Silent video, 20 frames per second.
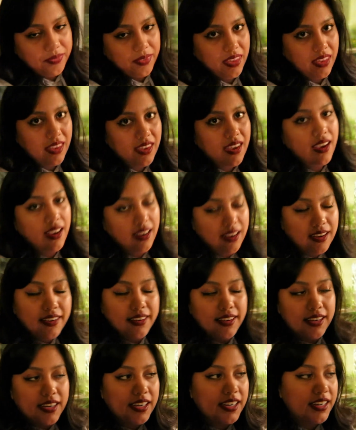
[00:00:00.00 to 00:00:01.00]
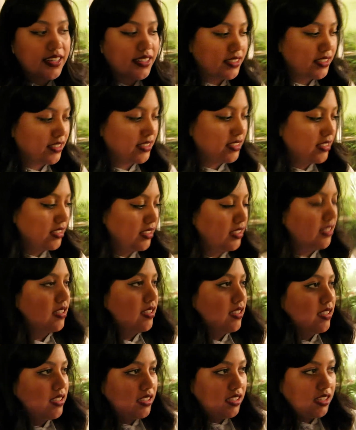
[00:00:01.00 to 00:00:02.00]
you ever got one,
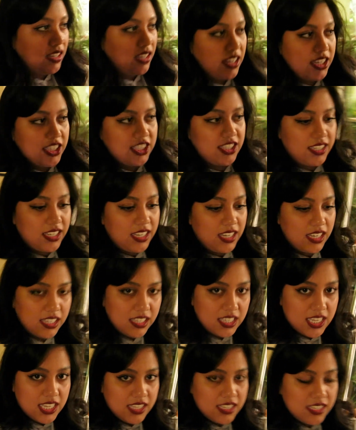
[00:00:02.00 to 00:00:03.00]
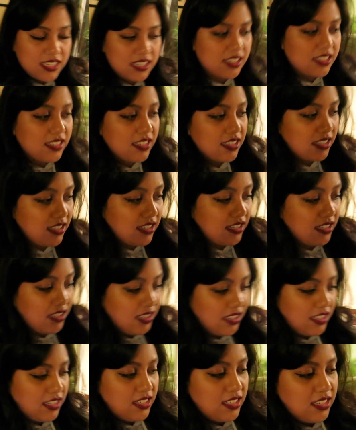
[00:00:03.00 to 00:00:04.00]
but you were never gonna get.
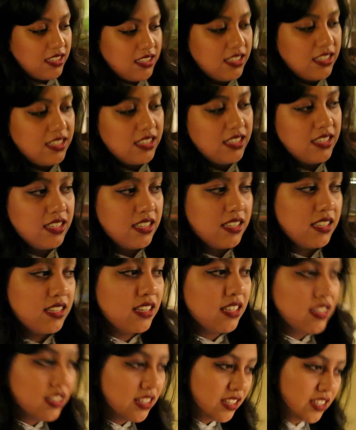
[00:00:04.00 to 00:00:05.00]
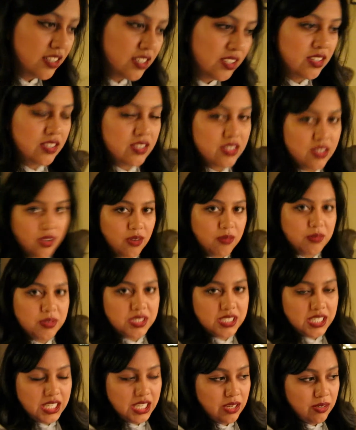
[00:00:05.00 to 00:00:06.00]
She asked me which one do you think. So we'll
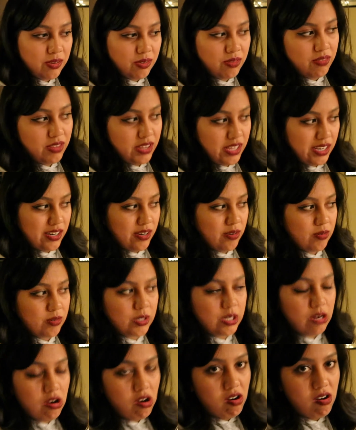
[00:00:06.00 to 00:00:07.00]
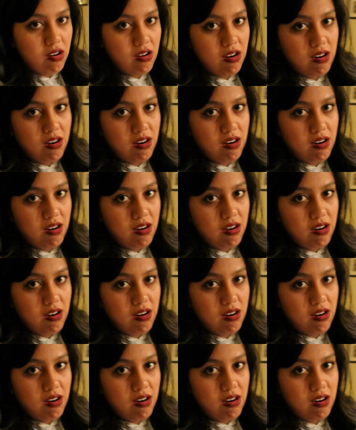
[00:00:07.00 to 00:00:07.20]
see you over there or no.